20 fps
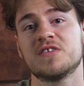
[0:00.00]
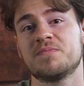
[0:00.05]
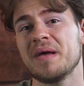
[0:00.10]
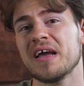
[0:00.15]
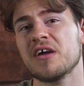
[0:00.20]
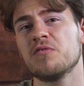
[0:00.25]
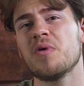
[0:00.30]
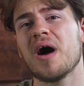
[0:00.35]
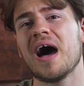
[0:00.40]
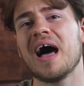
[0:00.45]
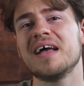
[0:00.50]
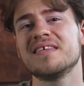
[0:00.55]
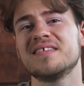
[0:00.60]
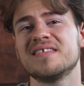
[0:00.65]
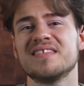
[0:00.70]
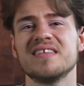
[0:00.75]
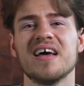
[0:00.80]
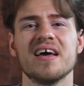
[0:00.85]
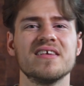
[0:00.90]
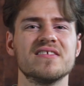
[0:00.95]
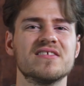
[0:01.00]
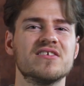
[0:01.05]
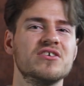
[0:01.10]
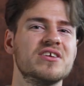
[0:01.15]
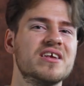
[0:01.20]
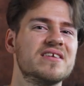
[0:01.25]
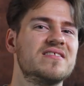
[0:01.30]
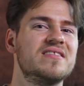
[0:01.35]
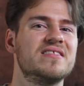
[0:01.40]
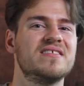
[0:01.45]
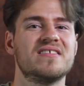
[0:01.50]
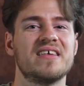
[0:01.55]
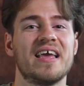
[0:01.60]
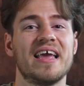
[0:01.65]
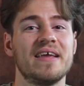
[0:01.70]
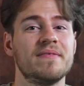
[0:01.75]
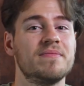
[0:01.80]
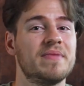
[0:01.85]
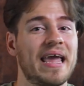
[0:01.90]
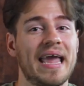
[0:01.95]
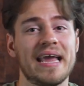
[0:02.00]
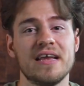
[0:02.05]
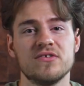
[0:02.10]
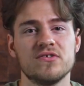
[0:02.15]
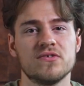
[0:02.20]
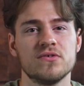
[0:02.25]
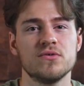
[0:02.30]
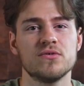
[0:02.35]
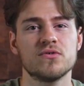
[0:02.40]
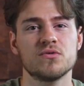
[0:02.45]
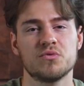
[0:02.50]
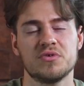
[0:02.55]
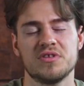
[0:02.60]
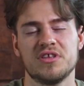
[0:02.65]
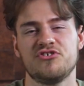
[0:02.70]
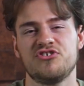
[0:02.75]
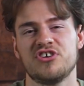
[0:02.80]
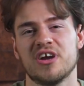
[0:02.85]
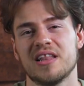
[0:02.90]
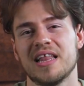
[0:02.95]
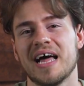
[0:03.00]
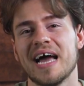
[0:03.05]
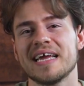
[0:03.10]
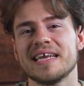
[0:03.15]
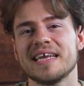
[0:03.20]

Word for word: Spec-wise, it's not as good as, say, the Asus or the G L dot